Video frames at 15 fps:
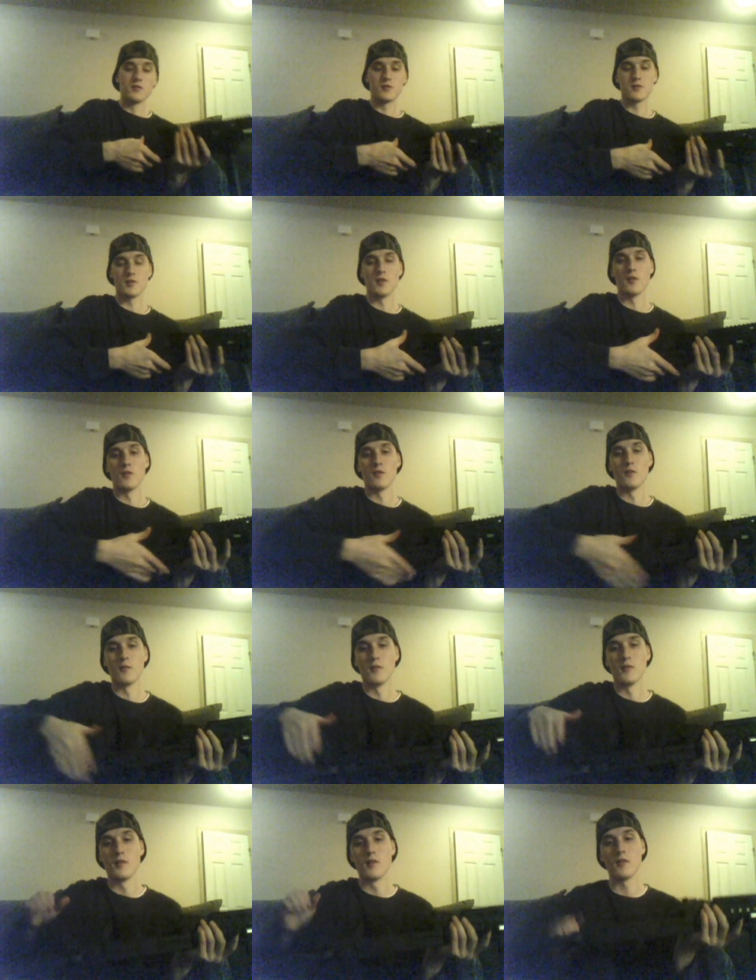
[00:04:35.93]

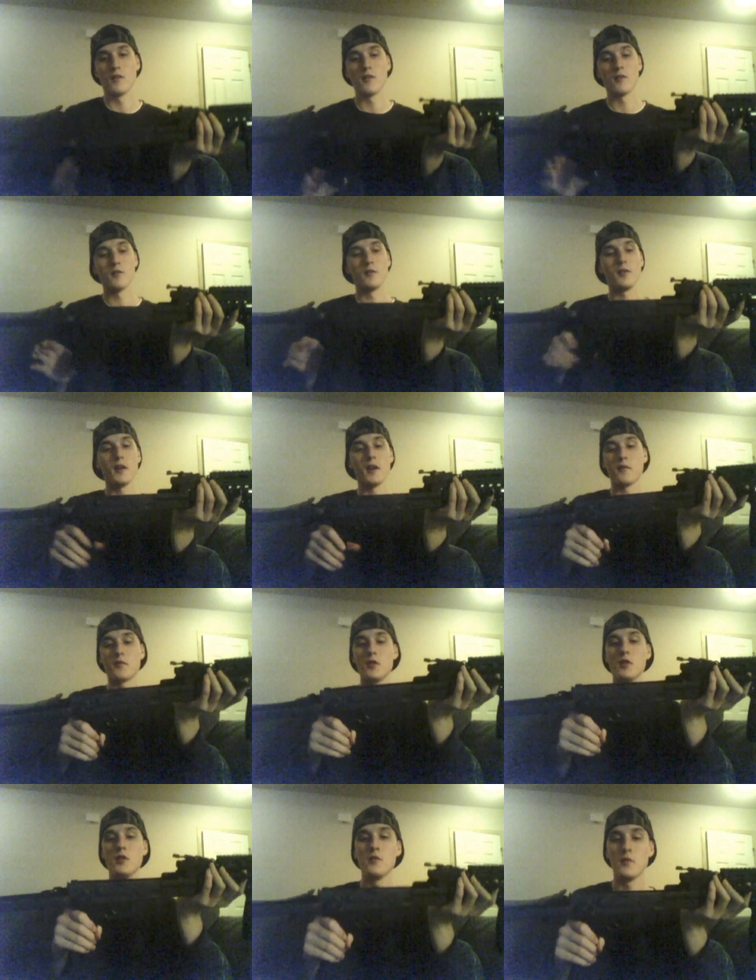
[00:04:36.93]
So all you have
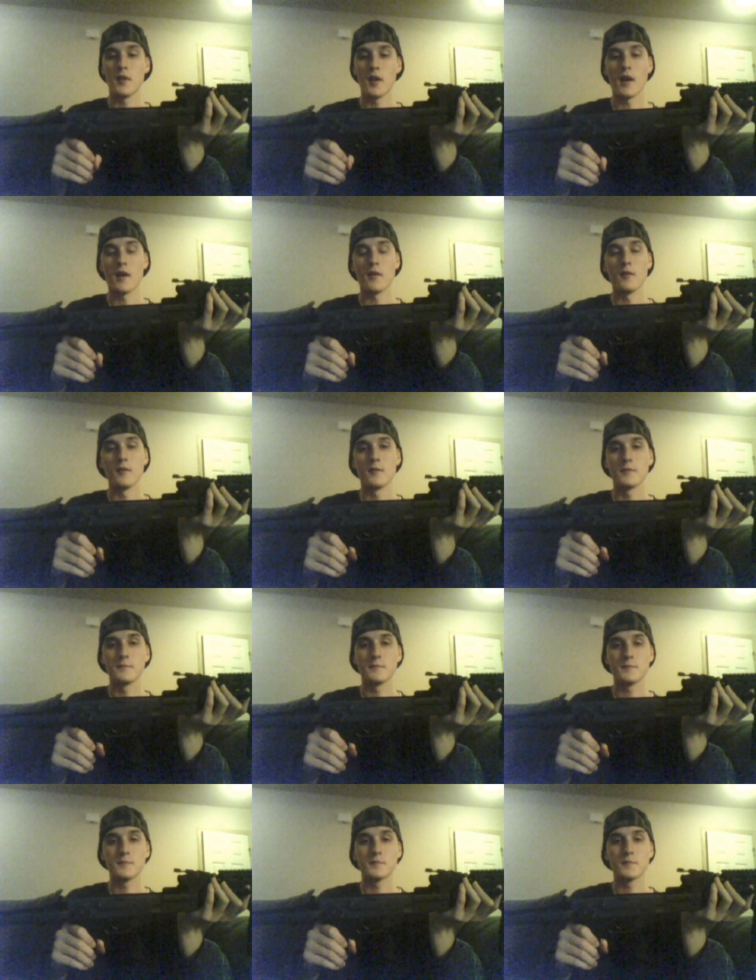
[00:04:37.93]
to do now
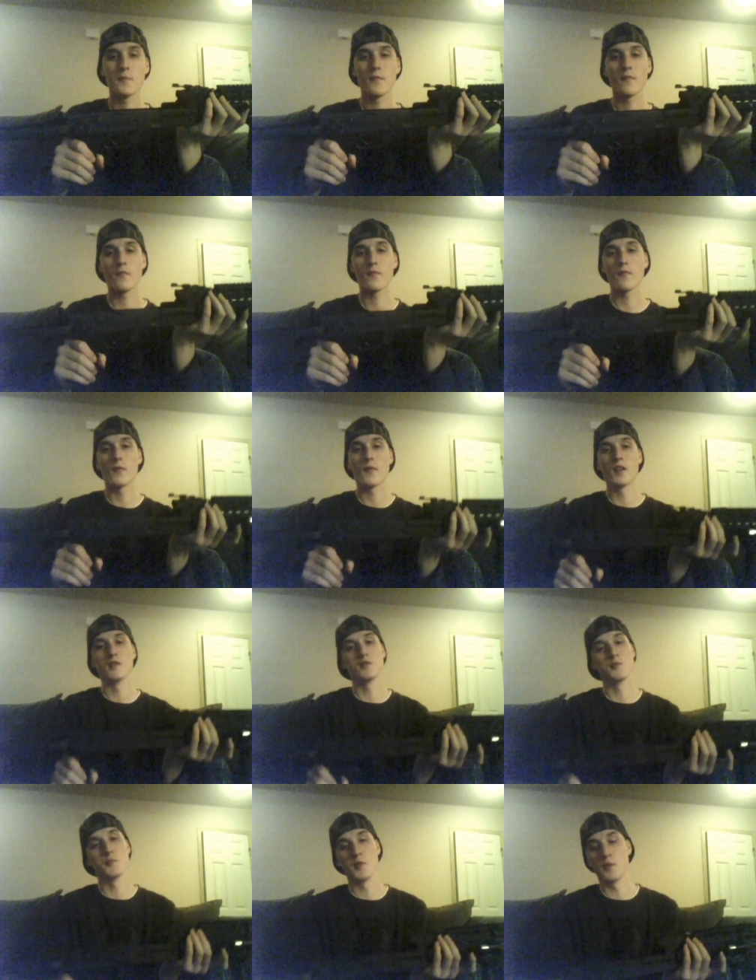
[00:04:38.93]

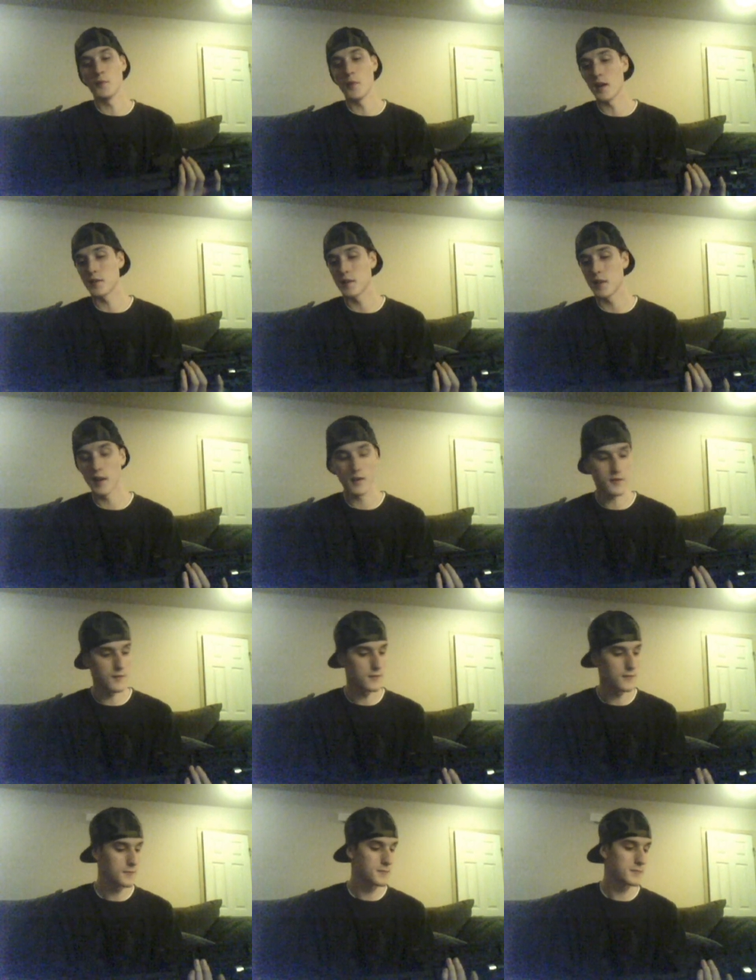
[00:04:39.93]
is put it back together,